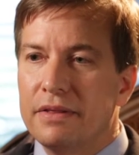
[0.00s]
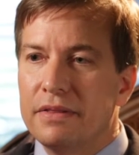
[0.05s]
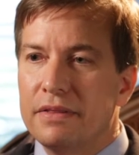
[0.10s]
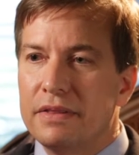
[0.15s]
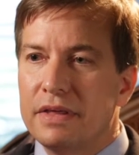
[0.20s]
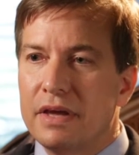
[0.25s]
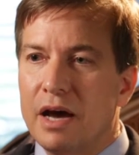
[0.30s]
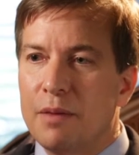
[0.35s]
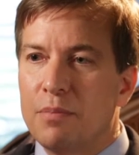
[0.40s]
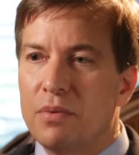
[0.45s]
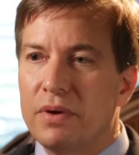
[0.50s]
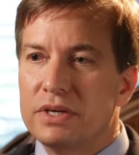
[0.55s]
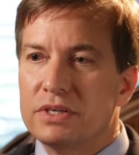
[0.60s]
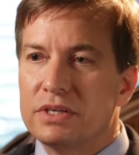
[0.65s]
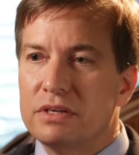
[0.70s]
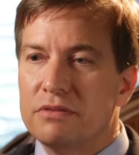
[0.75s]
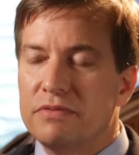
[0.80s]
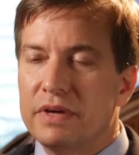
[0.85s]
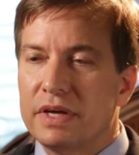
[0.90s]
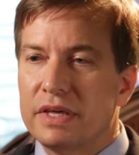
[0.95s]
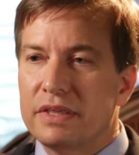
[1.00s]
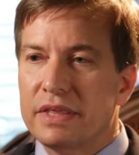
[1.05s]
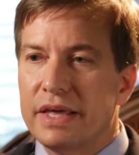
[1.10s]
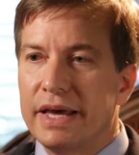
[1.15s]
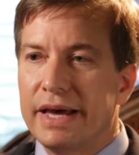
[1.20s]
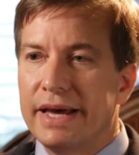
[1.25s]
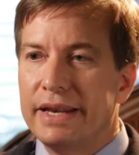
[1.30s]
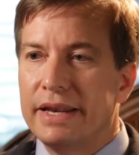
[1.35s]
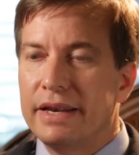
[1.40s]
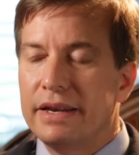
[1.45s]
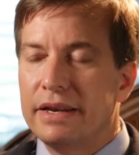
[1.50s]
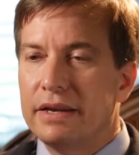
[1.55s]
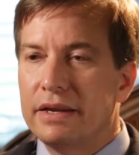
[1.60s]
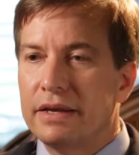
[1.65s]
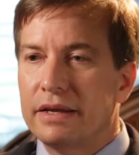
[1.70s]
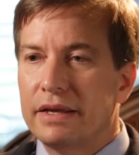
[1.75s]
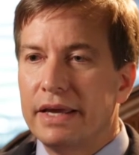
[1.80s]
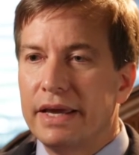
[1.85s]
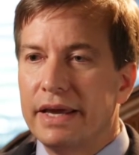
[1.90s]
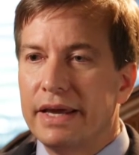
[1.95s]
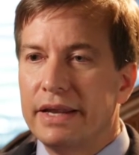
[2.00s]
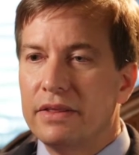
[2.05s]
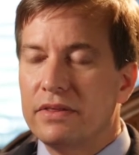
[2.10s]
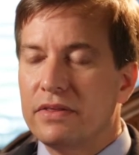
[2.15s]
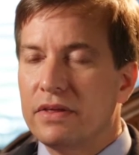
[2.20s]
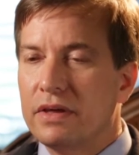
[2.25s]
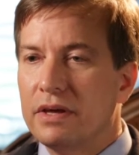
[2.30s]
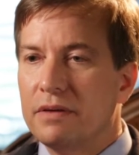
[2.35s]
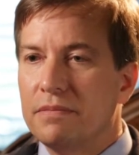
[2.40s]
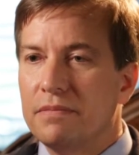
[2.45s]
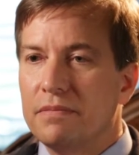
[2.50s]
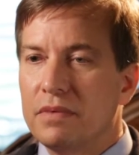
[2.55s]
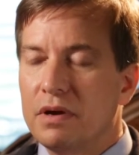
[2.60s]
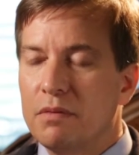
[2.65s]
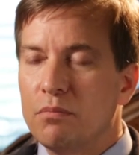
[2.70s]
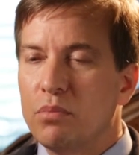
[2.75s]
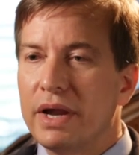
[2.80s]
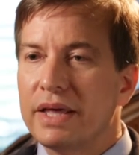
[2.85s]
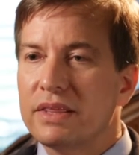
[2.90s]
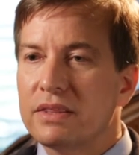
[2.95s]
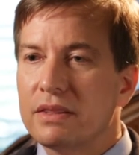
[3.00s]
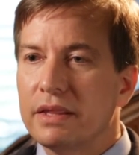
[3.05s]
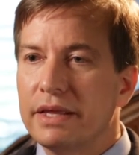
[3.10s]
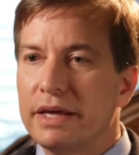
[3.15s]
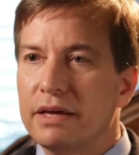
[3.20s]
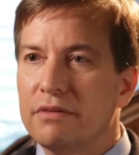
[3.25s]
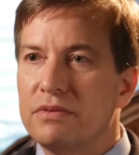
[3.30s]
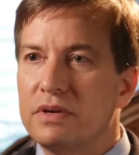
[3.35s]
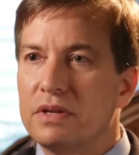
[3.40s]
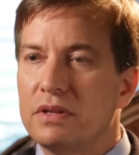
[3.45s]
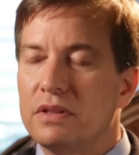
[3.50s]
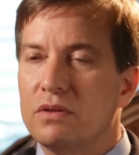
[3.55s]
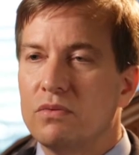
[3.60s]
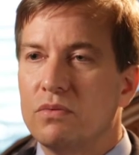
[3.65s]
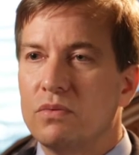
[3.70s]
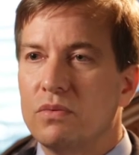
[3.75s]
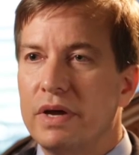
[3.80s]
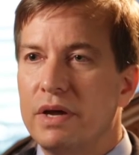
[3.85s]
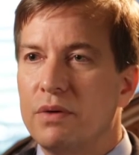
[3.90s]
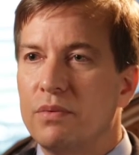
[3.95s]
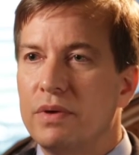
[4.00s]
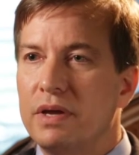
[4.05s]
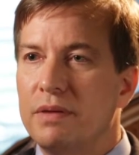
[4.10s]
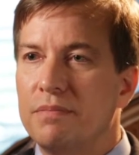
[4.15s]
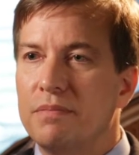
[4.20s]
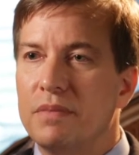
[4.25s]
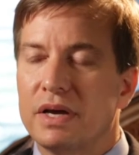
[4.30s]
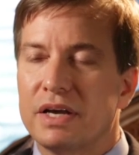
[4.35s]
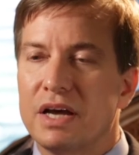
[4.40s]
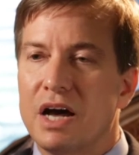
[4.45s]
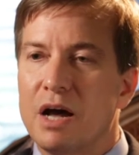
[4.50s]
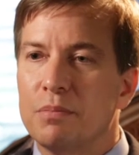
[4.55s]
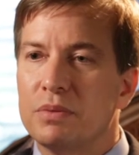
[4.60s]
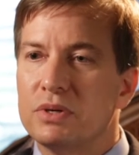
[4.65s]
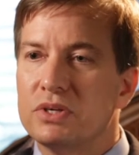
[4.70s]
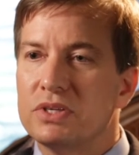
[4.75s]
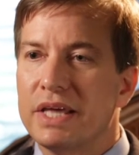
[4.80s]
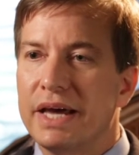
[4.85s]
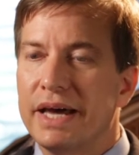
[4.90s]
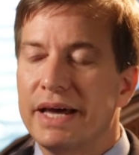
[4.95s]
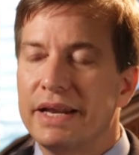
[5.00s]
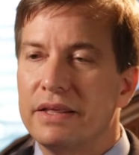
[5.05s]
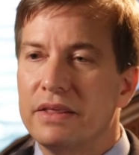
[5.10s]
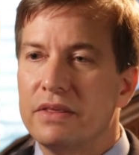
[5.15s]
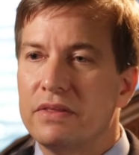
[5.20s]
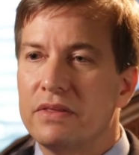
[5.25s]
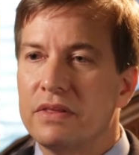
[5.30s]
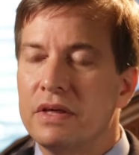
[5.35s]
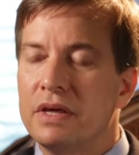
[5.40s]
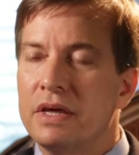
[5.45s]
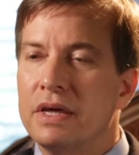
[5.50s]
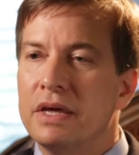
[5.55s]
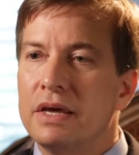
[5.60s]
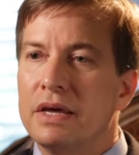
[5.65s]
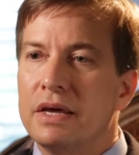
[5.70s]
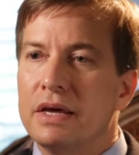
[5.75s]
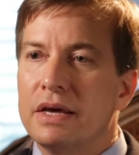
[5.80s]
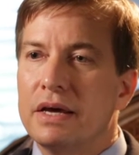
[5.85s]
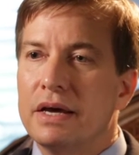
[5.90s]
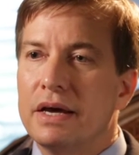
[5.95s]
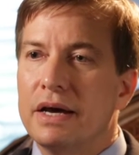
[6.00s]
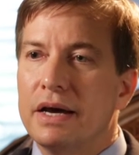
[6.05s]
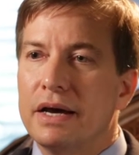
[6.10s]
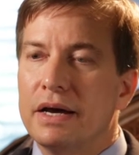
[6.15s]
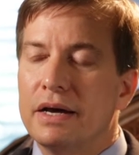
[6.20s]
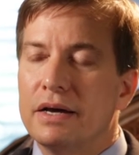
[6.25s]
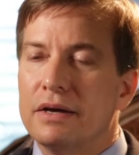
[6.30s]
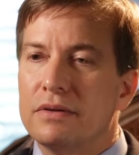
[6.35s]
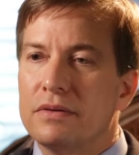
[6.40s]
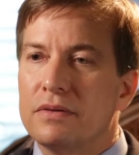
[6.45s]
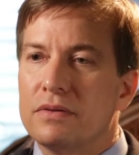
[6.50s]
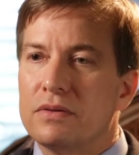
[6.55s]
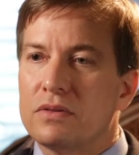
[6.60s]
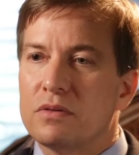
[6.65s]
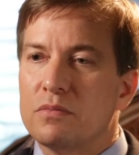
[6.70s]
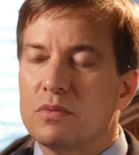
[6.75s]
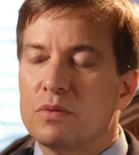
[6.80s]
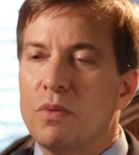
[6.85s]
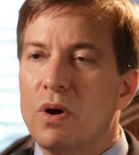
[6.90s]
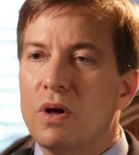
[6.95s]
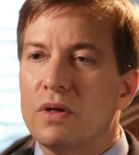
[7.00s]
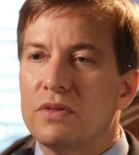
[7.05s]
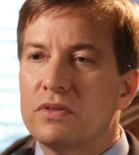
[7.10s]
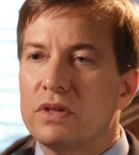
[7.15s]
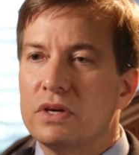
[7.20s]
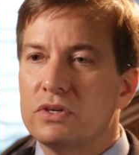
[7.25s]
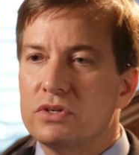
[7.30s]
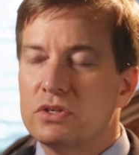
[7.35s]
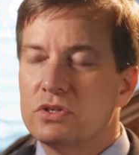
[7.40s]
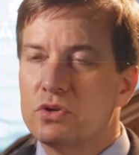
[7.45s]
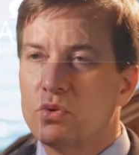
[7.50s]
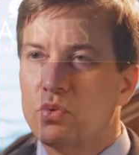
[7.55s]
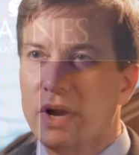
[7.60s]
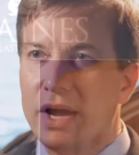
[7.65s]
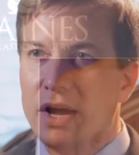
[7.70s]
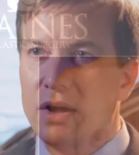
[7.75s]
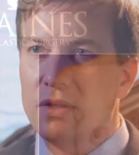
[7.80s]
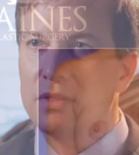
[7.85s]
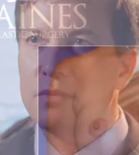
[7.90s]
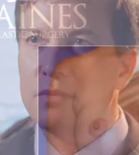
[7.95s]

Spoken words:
the operation to fix that, again, is a breast lift. The way we accomplish that is some small incisions around